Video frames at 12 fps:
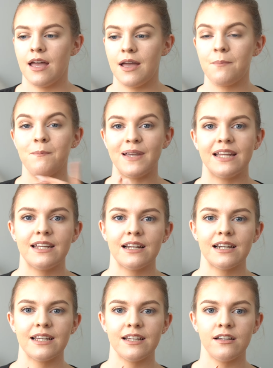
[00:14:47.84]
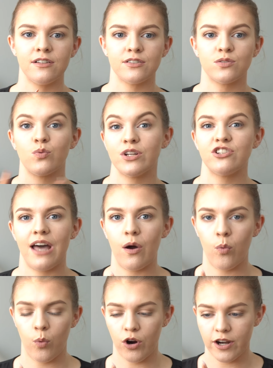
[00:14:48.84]
immediately switch
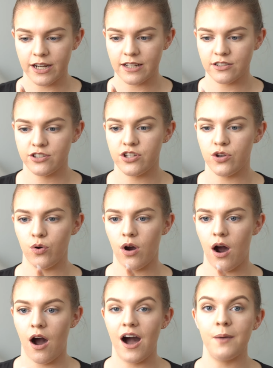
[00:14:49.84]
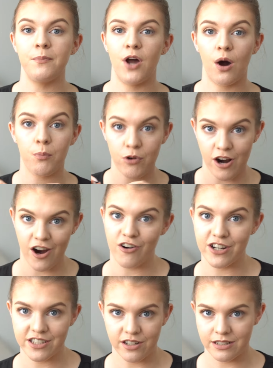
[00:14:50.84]
that wording to I'm not
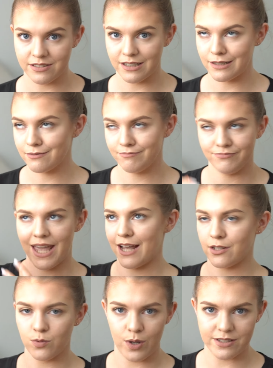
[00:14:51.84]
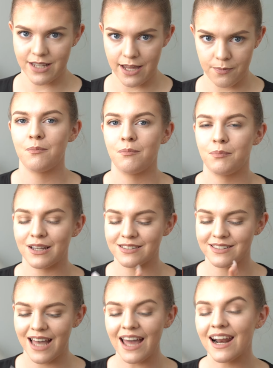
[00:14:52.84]
prioritizing XYZ,
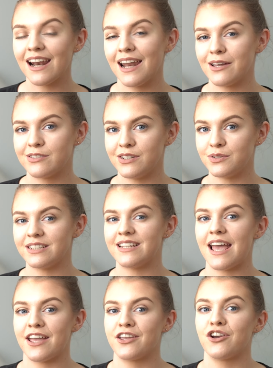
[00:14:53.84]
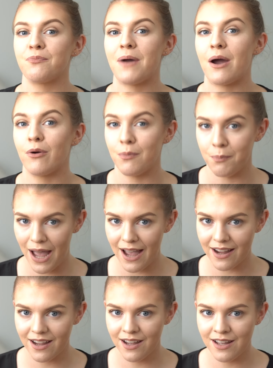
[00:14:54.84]
because that allows you to take your power
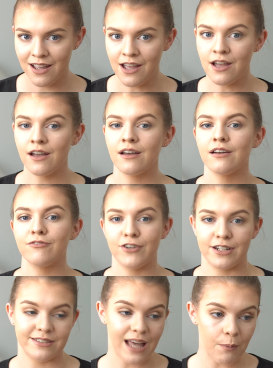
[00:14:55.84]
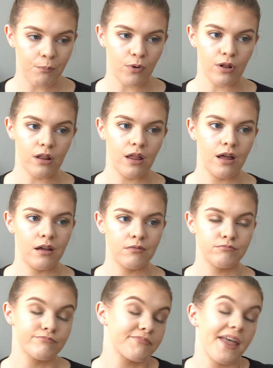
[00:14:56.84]
back. For example,
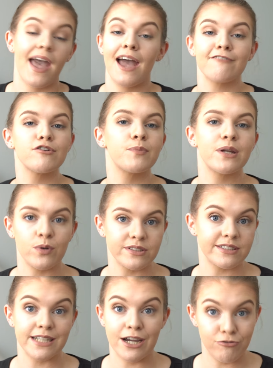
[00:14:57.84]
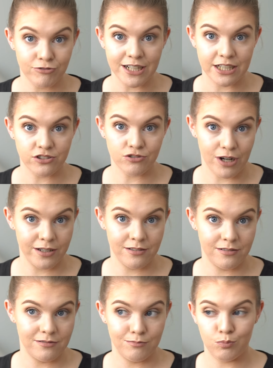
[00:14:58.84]
Everybody wants to get rich, right?
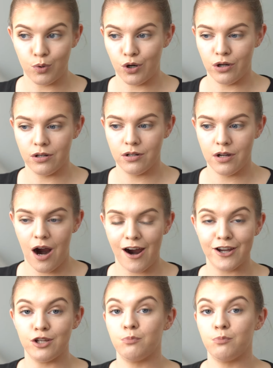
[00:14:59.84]
But are you